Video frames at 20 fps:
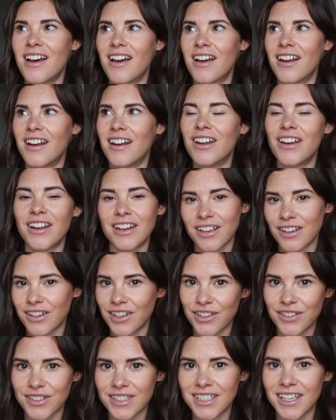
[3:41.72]
learning a
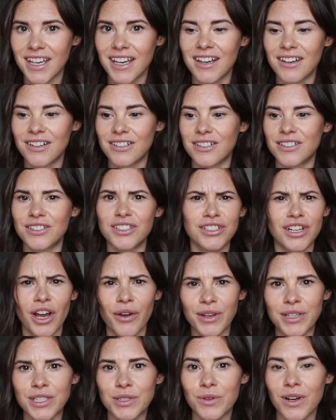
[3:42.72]
new skill and
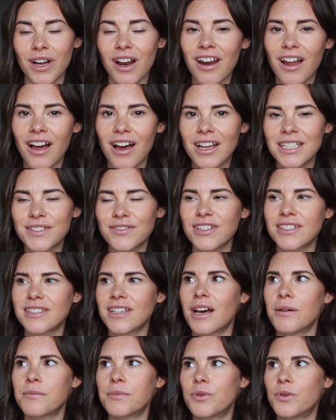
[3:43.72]
going to a class, for
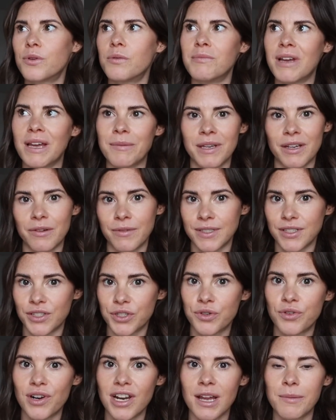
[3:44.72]
example, or maybe it was a
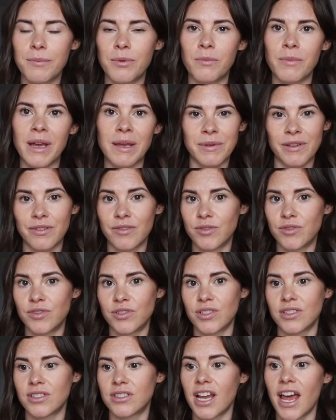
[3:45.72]
trip, or maybe it was
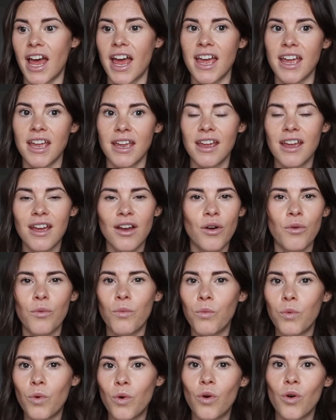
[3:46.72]
just a
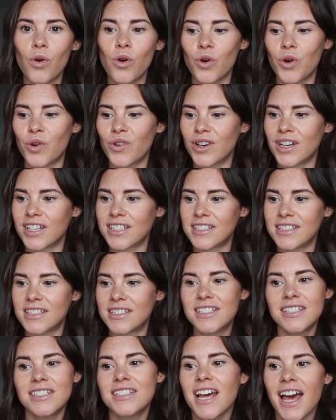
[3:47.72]
walk or a
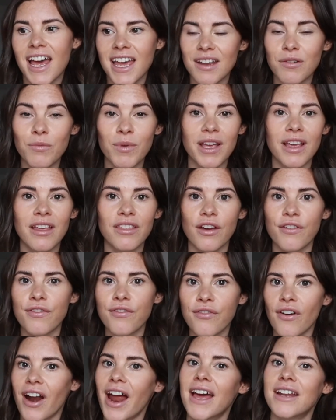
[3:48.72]
day with a
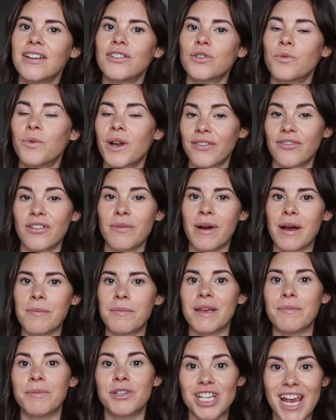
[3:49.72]
friend or whatever it might
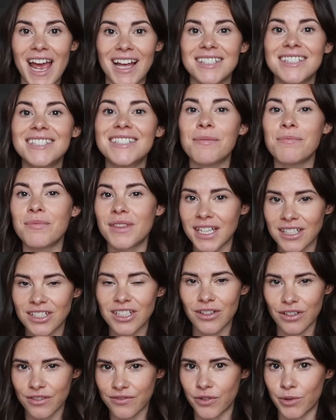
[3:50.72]
be, but she had something
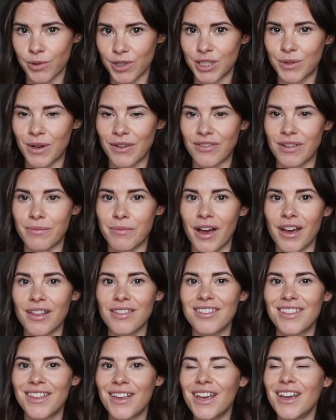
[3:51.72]
to look forward to every
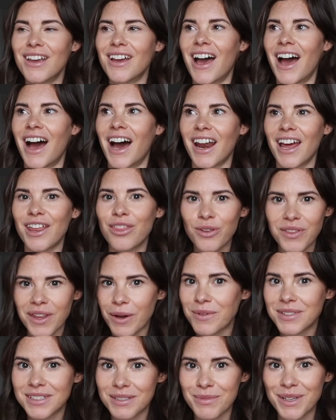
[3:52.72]
month. And I thought
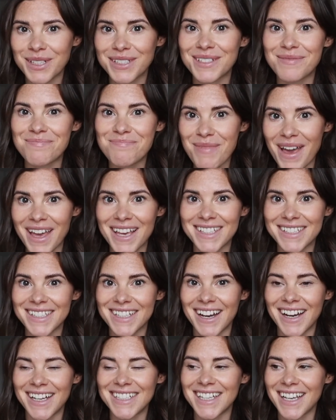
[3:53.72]
that was the most
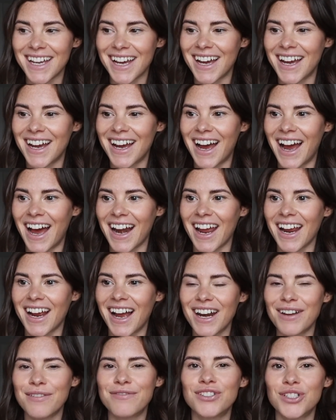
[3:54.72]
amazing idea, and I
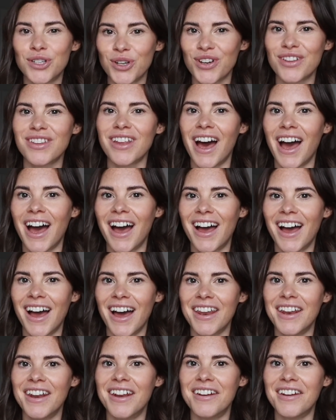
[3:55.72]
kind of took that
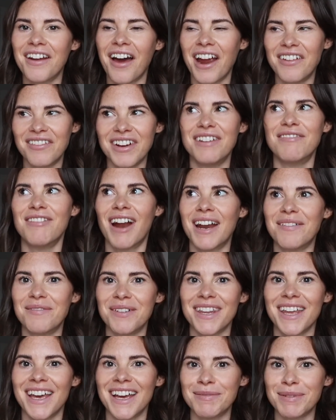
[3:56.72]
and I really ran
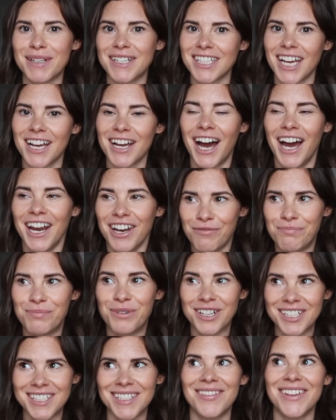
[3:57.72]
with it, because I kind of
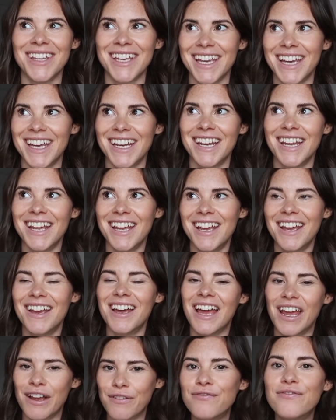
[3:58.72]
booked something in.
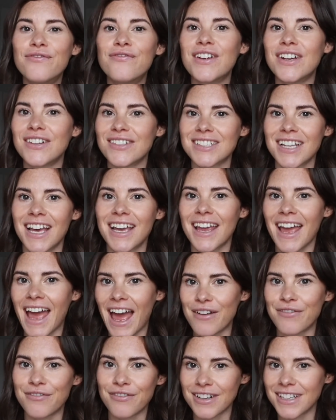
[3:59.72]
It feels like
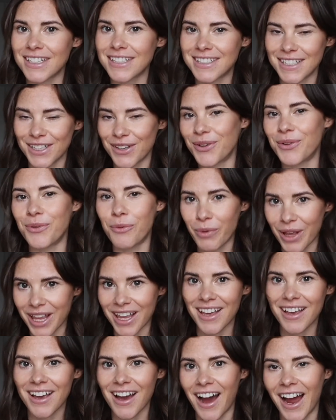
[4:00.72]
every single
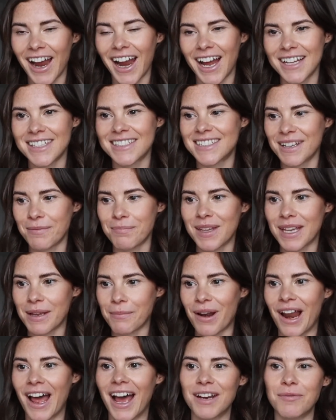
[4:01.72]
week I had something
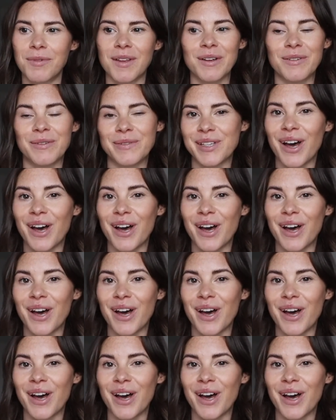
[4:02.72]
planned, whether it was a